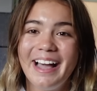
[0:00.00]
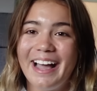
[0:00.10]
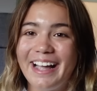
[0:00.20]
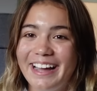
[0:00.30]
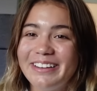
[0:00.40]

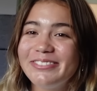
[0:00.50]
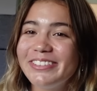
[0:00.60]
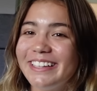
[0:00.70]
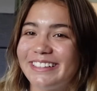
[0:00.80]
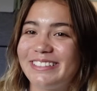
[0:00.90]
I kind of feel
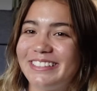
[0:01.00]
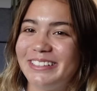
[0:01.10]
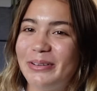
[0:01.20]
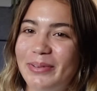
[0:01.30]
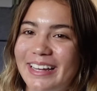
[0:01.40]
like
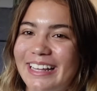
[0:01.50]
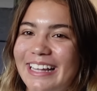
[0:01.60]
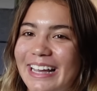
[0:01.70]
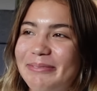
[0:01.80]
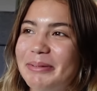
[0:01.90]
stupid and
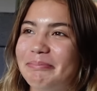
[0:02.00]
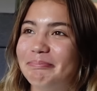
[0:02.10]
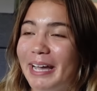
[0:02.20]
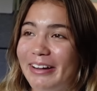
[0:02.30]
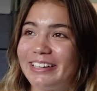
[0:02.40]
like I'm
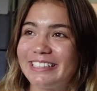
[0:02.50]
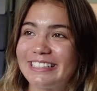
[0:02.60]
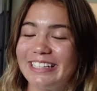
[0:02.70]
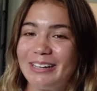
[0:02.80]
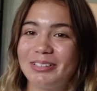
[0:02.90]
embarrassed
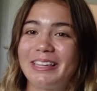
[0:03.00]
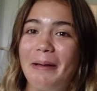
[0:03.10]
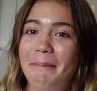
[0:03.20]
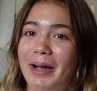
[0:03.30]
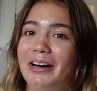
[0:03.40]
like with
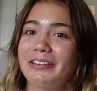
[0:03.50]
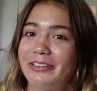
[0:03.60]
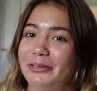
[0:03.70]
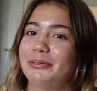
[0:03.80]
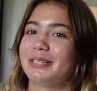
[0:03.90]
the amount of
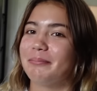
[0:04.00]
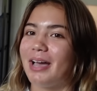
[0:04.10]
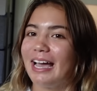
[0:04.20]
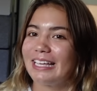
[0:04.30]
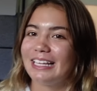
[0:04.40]
clothes I'm
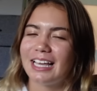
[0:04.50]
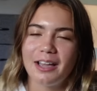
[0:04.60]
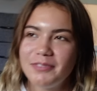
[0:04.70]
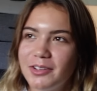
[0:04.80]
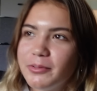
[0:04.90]
packing. Like
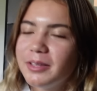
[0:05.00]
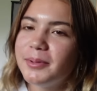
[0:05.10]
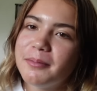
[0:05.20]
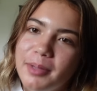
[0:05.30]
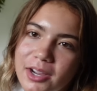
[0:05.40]
I've never really
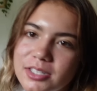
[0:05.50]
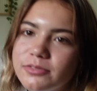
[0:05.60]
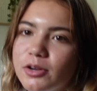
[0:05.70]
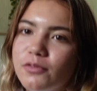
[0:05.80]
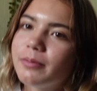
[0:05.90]
been embarrassed
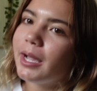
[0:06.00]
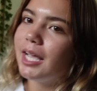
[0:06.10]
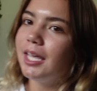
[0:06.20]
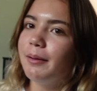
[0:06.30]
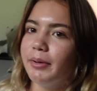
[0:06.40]
for
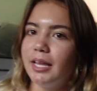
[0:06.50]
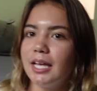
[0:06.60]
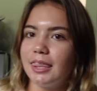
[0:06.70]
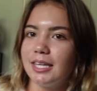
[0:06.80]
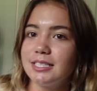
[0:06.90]
overpacking, but
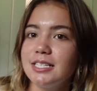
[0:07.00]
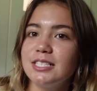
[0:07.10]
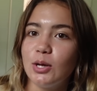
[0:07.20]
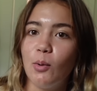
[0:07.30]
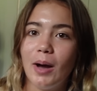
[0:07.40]
like this is
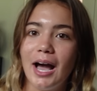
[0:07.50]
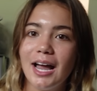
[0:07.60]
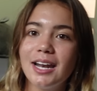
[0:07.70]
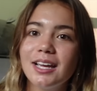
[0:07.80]
so bad.